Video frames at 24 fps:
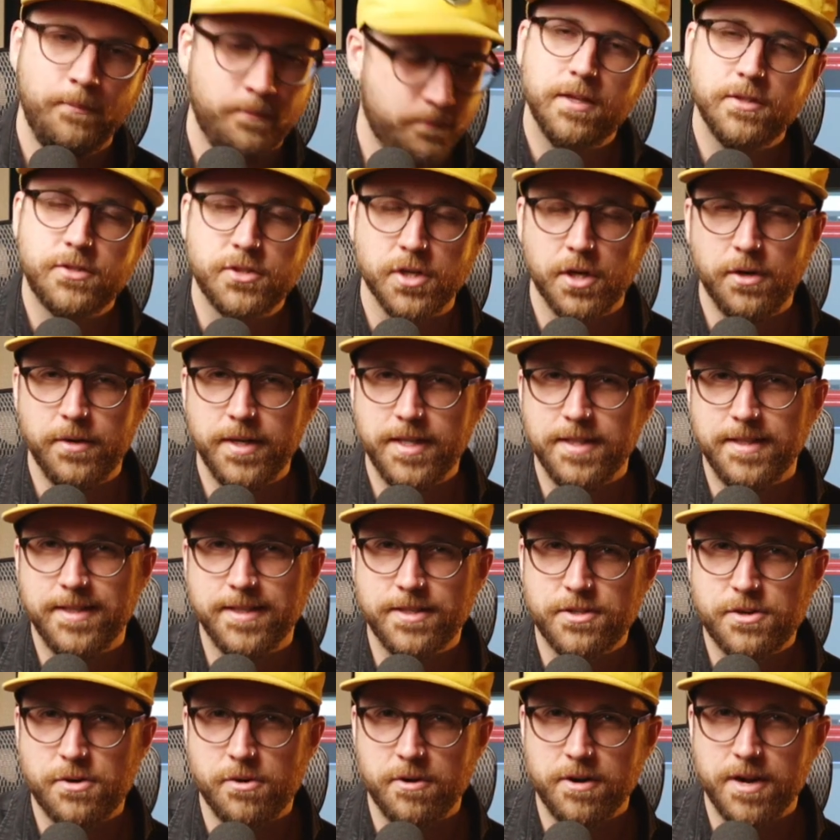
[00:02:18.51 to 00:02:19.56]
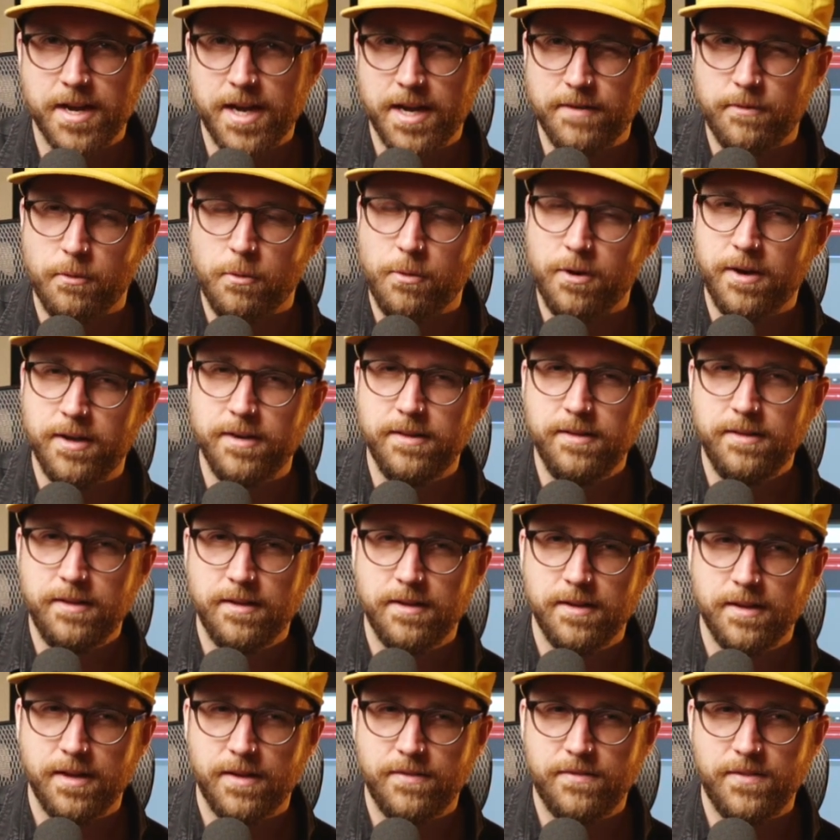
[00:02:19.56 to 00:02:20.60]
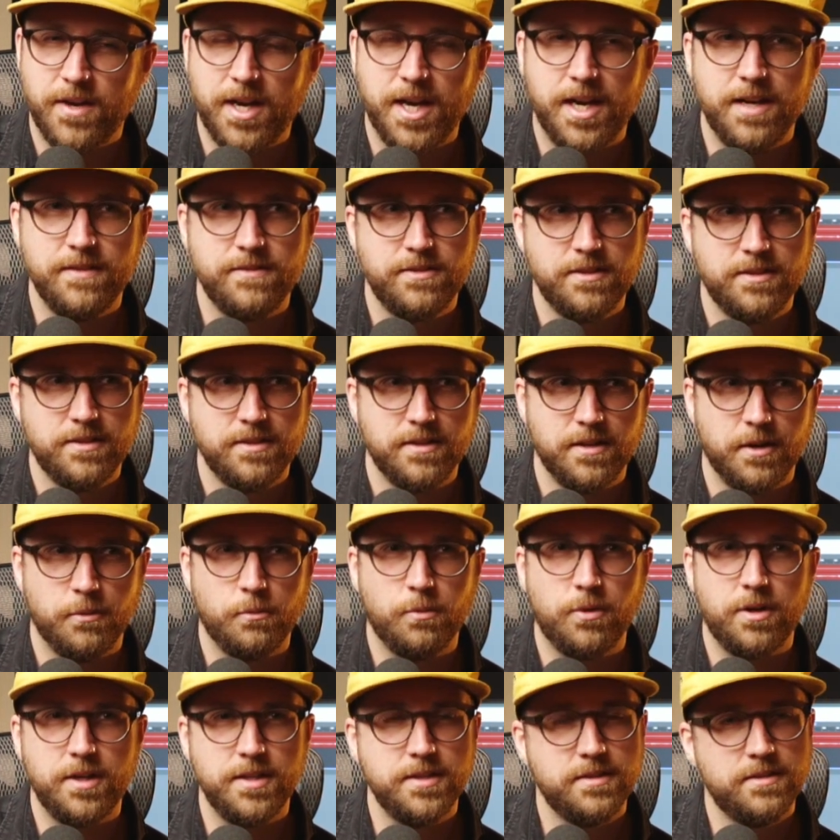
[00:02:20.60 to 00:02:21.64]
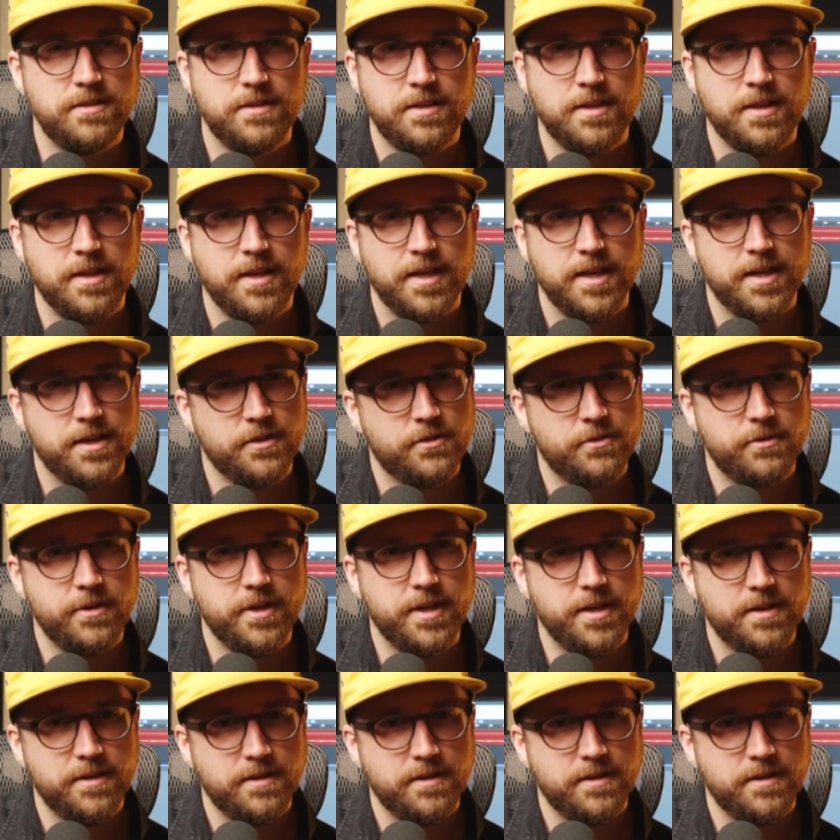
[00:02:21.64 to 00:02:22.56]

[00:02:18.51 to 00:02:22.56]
So in this chord, I have a 1, a 5, a 1, and a 3.